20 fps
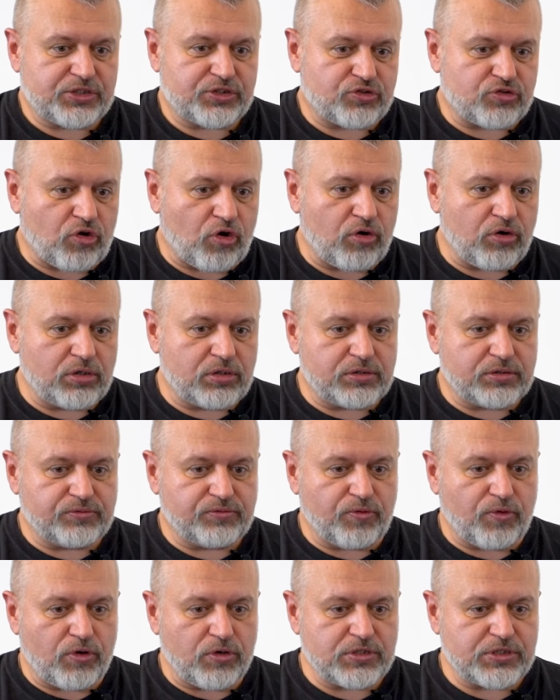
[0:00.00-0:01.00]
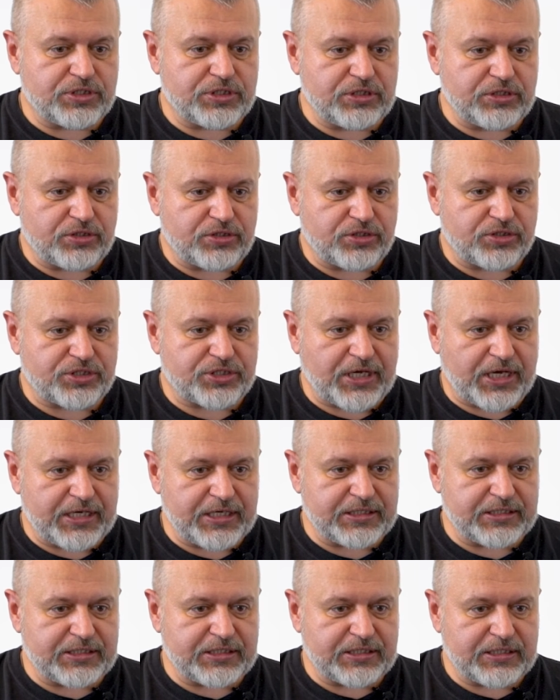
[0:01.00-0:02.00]
strong voice in the
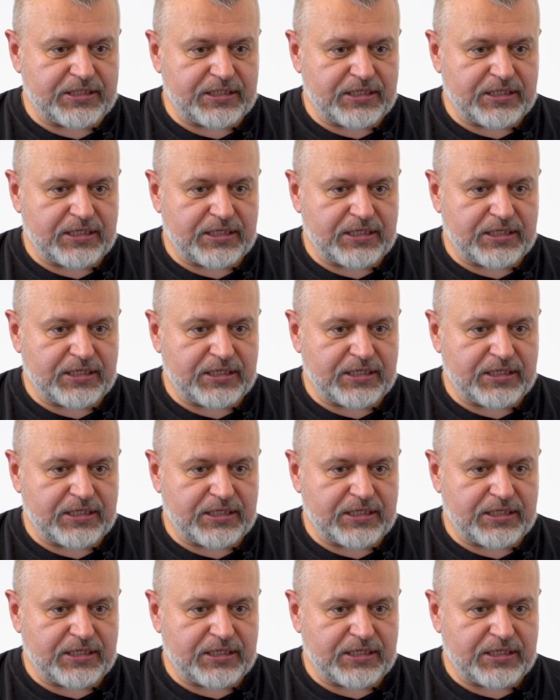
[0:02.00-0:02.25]
society.